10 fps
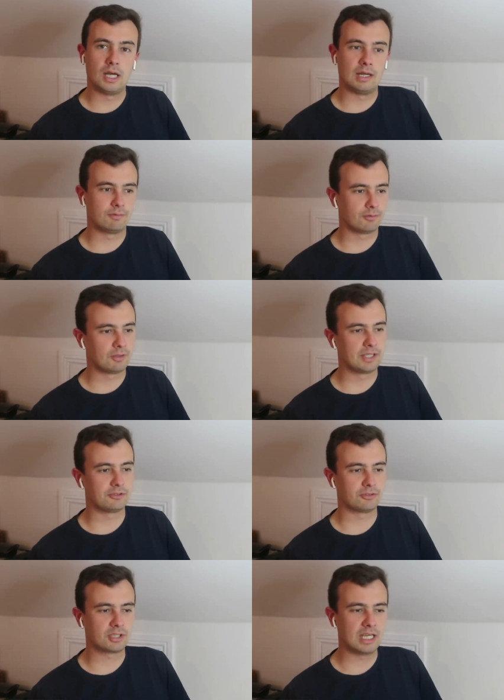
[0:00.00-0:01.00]
uh, for
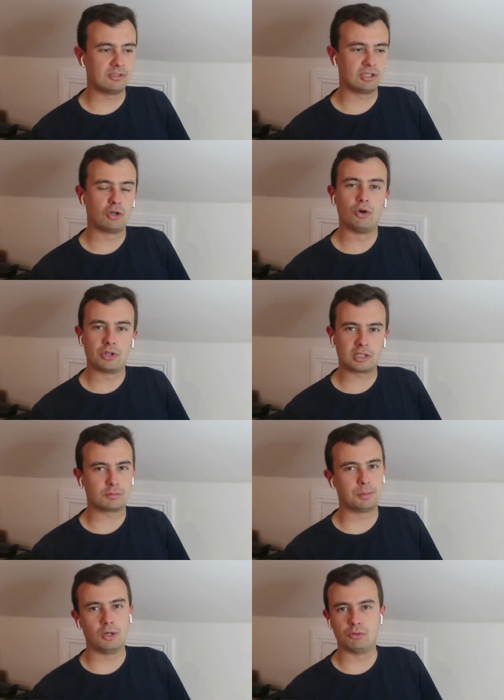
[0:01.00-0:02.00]
Francis Casey, an
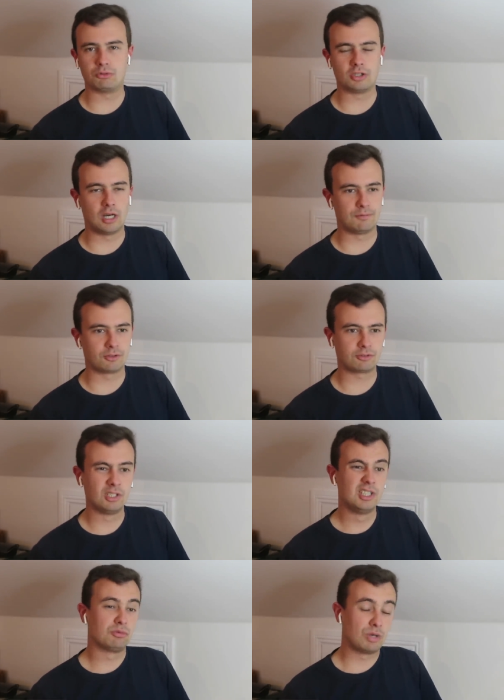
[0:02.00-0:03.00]
unexposed
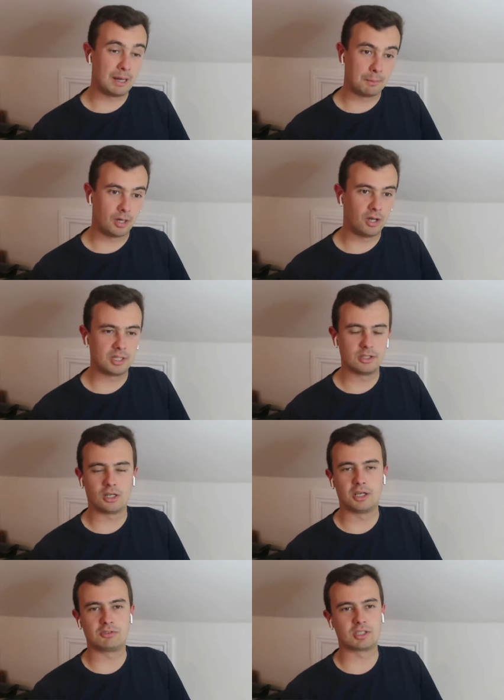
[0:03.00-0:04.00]
novice. Ran behind
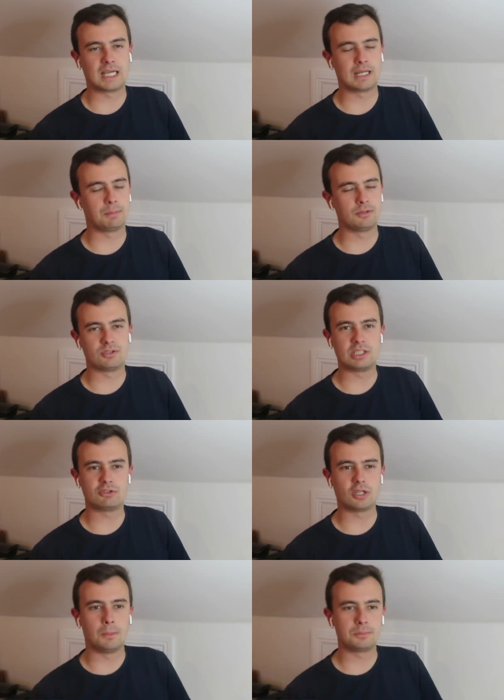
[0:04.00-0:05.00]
the likes of Galopin Des
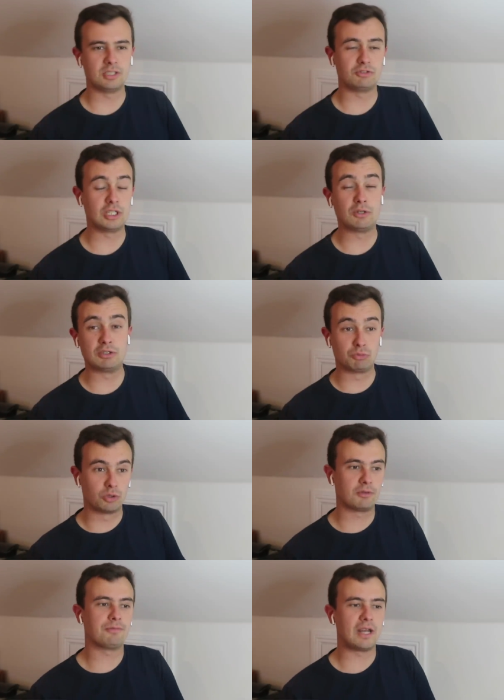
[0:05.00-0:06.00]
Champs this year. He's
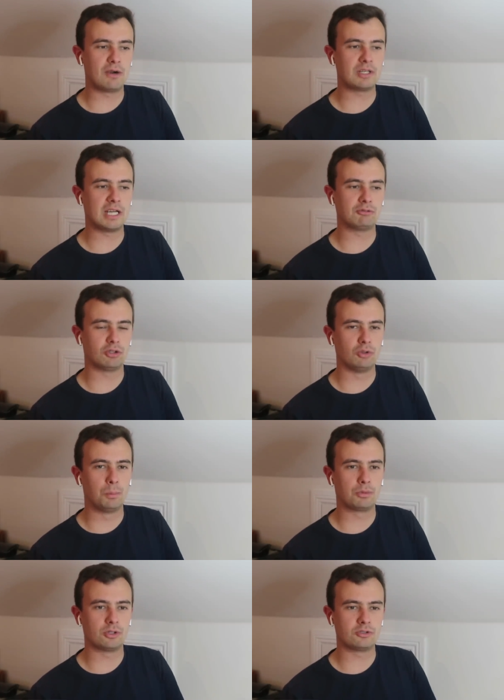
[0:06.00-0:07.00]
run at Fairyhouse a
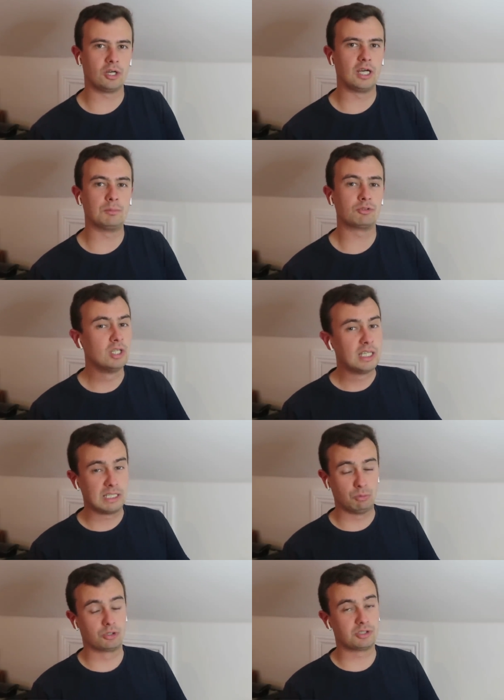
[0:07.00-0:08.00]
number of times.
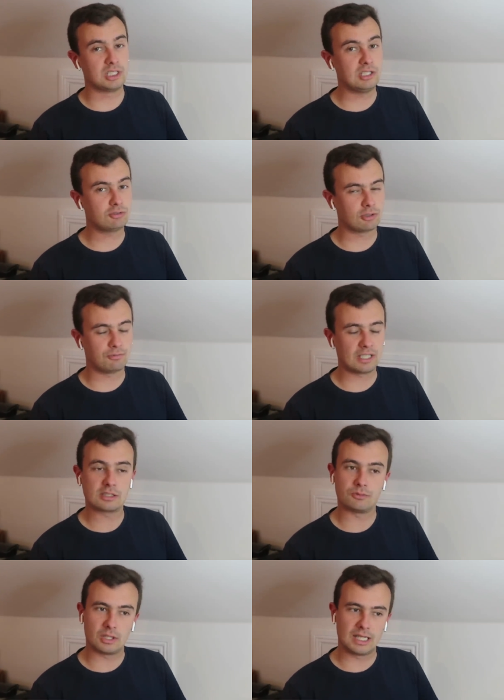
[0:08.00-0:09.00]
He won at the Easter
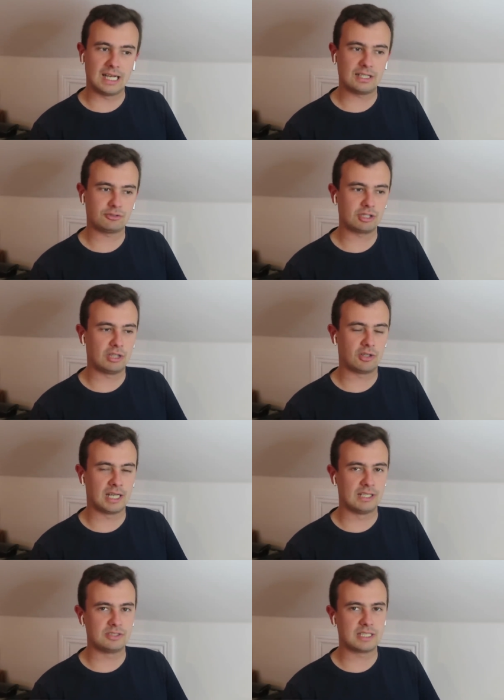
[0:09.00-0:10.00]
Festival last year year in a
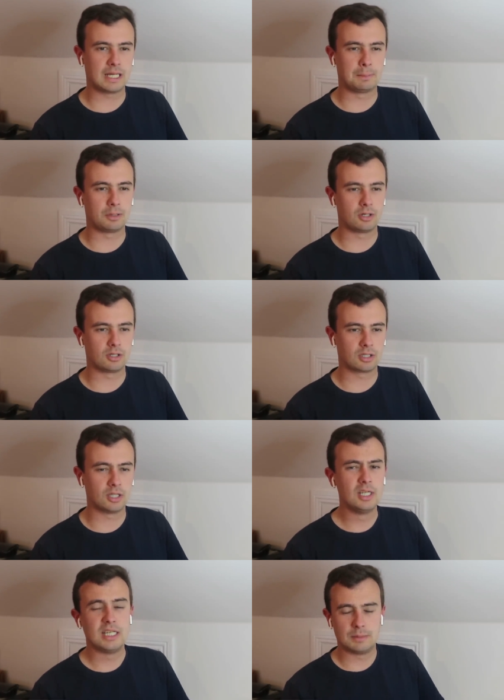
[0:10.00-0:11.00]
handicap
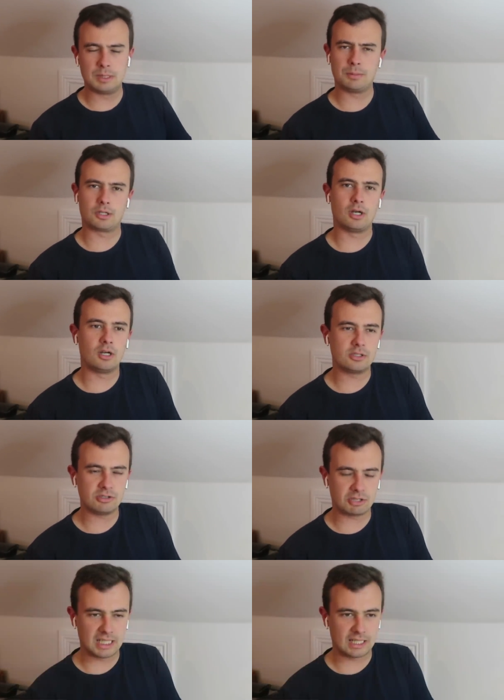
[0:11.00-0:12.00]
hurdle. He beat
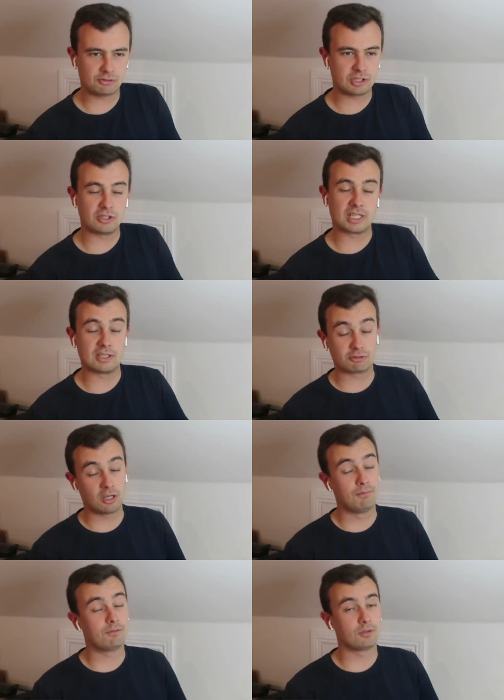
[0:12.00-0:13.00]
Bacardys last year to get his
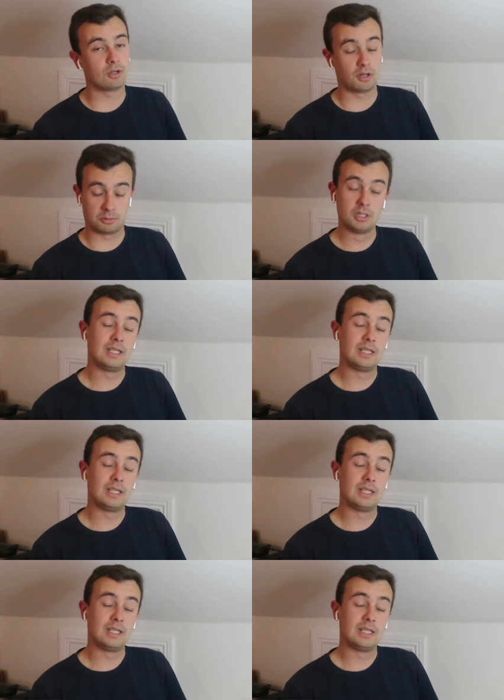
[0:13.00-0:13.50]
confidence, or